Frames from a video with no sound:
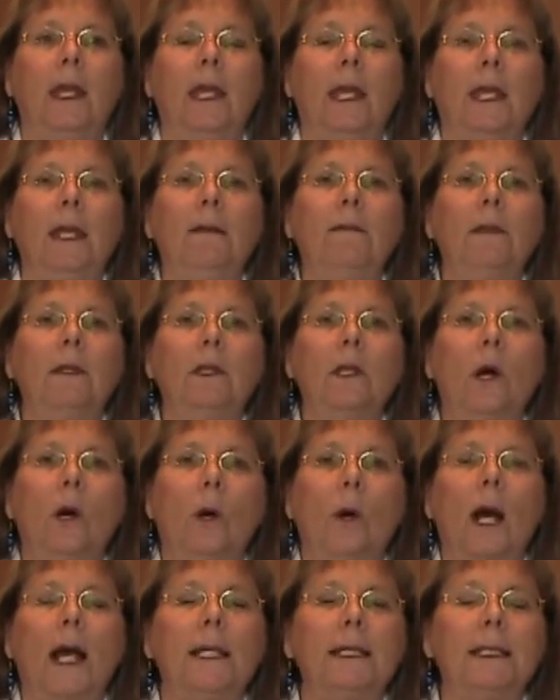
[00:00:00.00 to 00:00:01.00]
Even
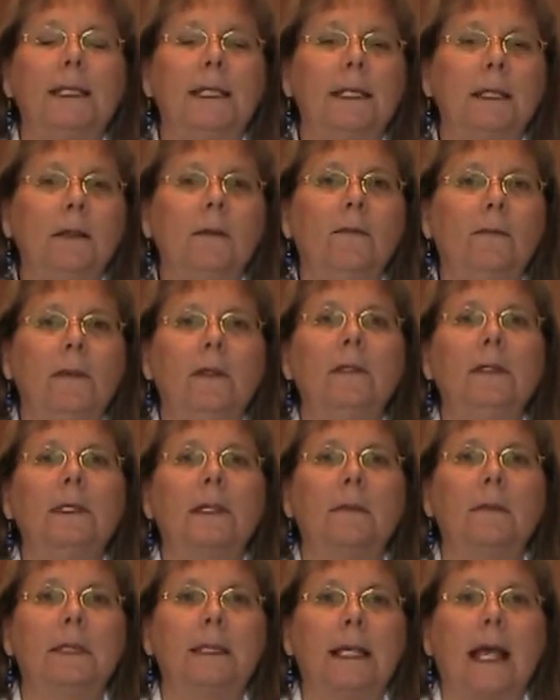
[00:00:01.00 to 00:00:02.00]
though I still feel
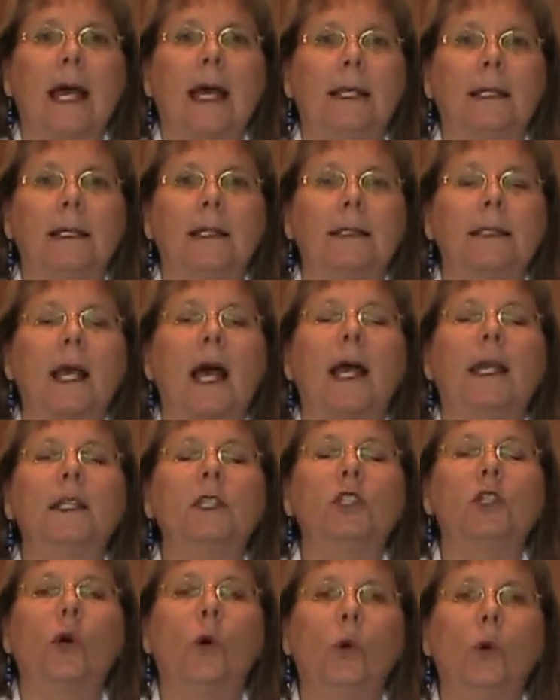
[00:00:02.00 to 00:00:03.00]
some sadness, I
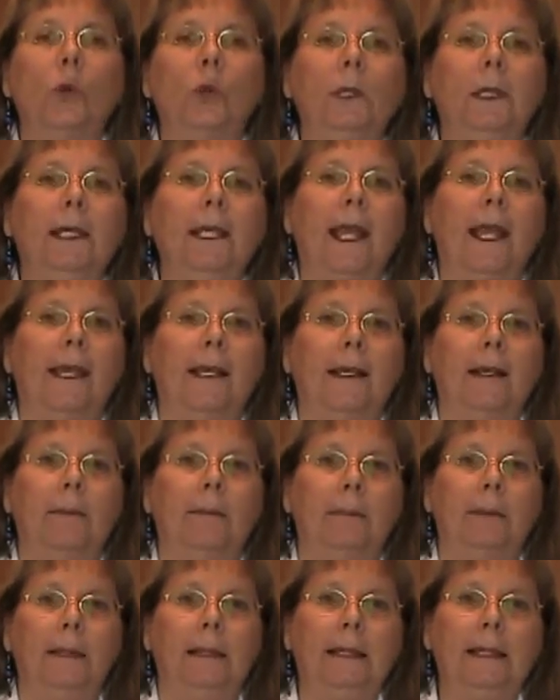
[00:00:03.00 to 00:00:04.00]
totally and
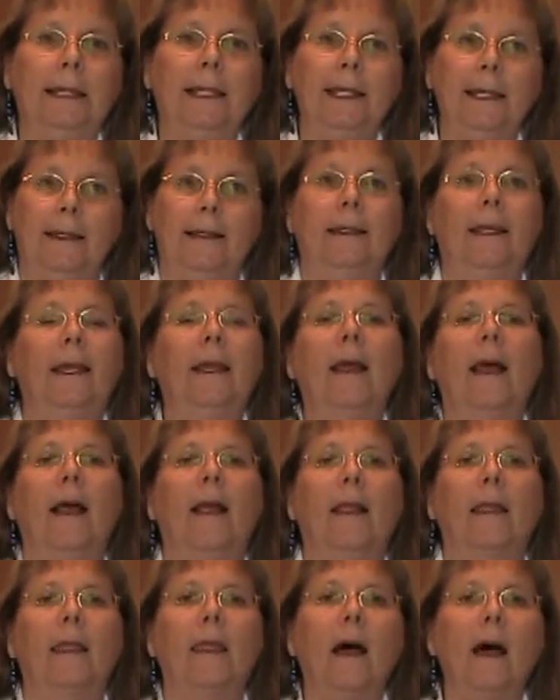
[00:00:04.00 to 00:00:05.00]
completely
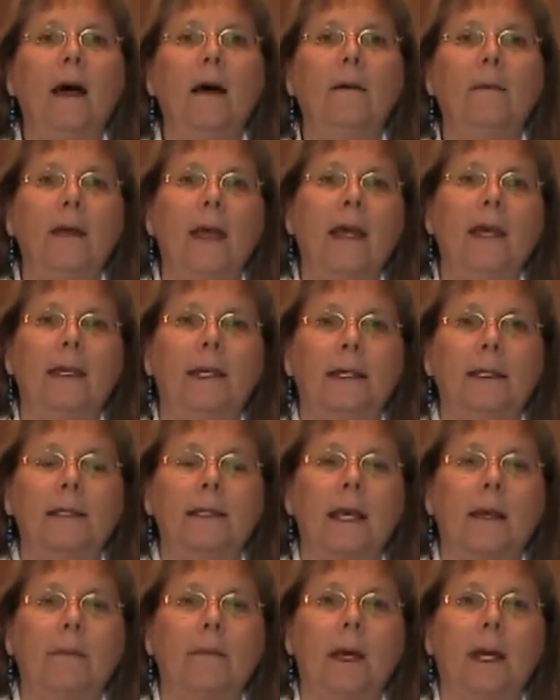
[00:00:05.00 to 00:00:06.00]
love and
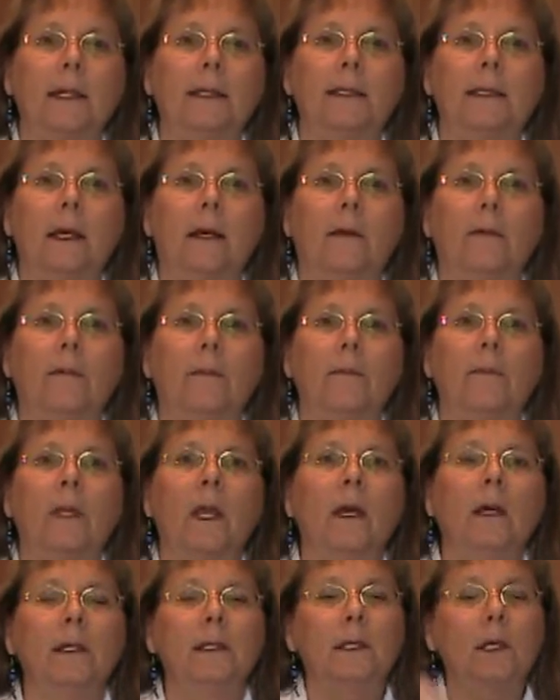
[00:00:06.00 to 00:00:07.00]
accept myself.
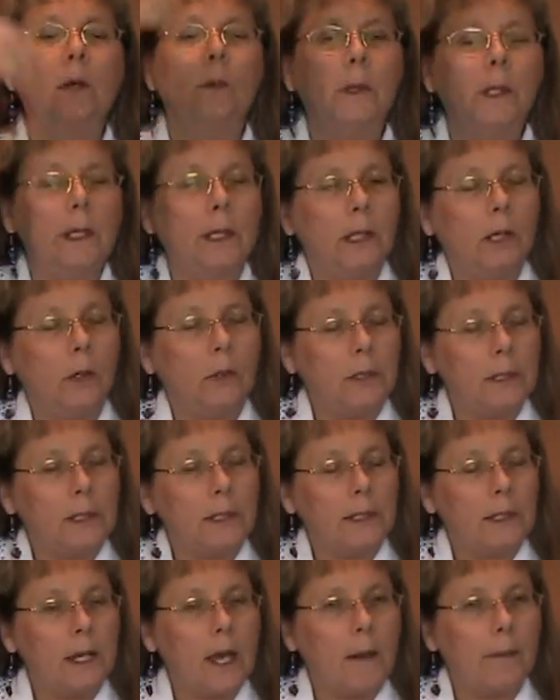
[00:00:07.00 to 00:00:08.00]
So we're going to go to
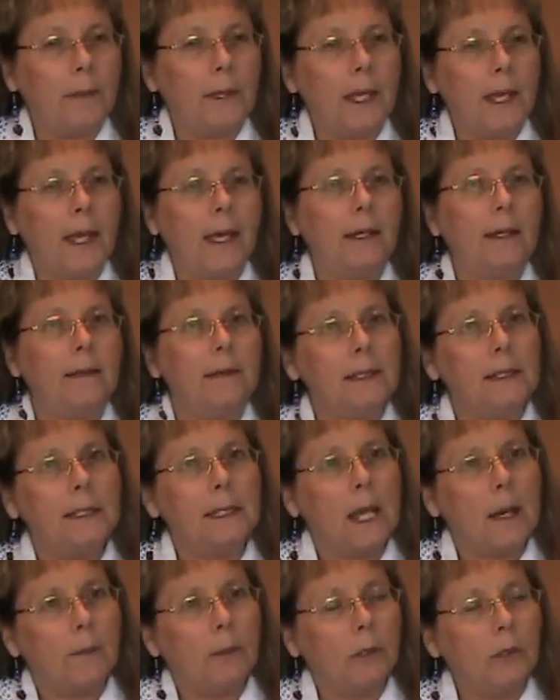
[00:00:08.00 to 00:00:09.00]
the top of the head, and this
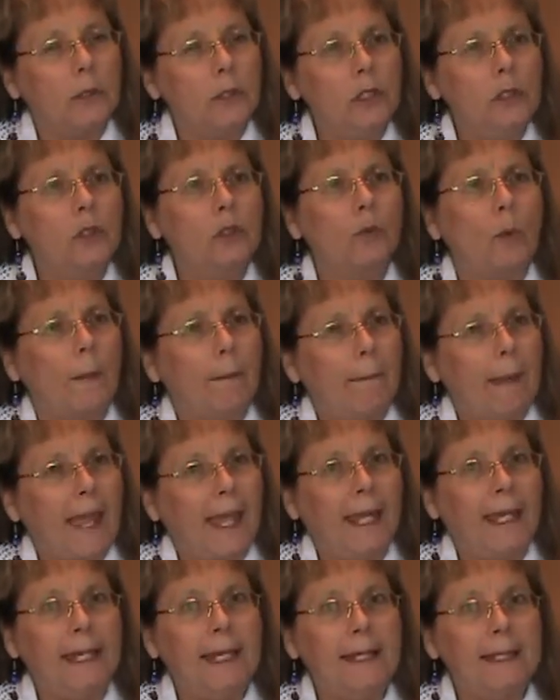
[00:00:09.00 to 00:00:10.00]
time we're going to use
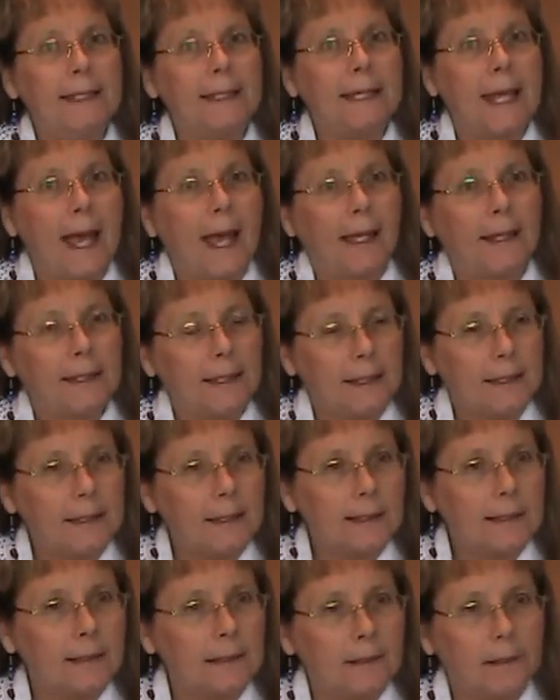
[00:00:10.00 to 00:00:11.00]
remaining
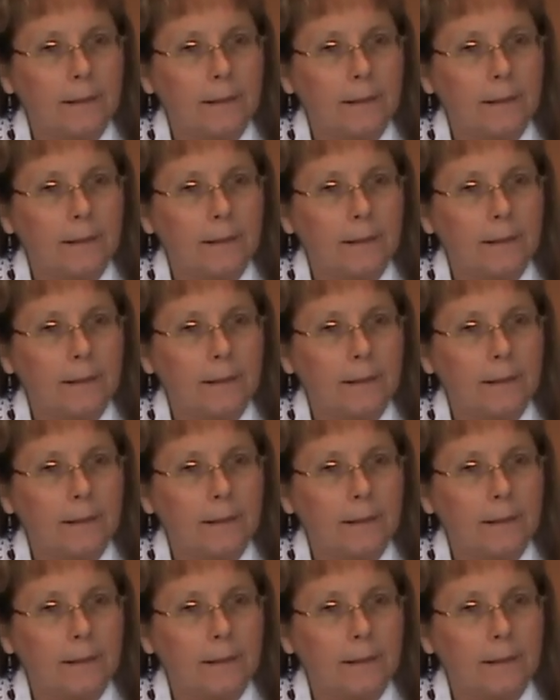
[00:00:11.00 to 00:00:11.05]
sadness.